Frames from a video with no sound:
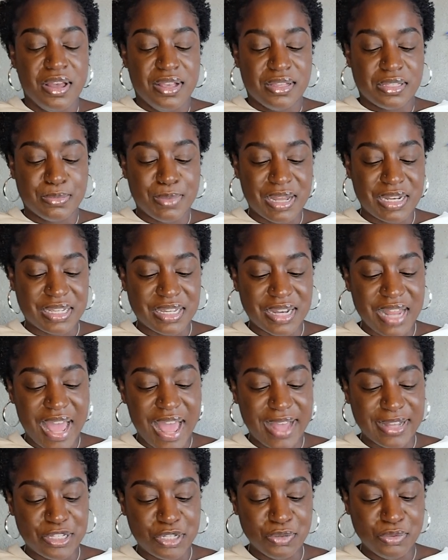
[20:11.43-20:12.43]
Somebody could have
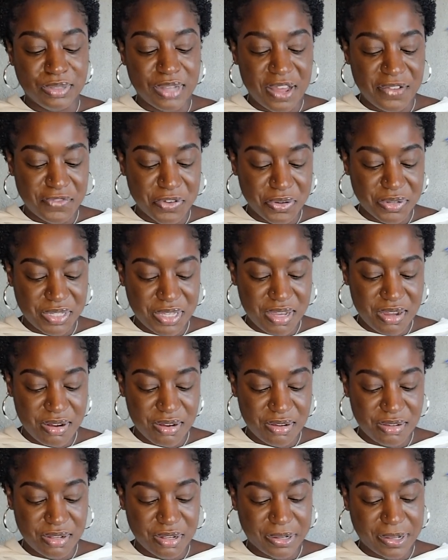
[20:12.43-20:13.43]
had two lovers
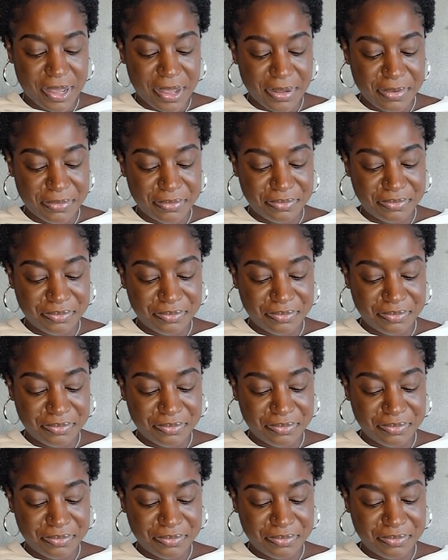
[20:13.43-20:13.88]
here. Okay.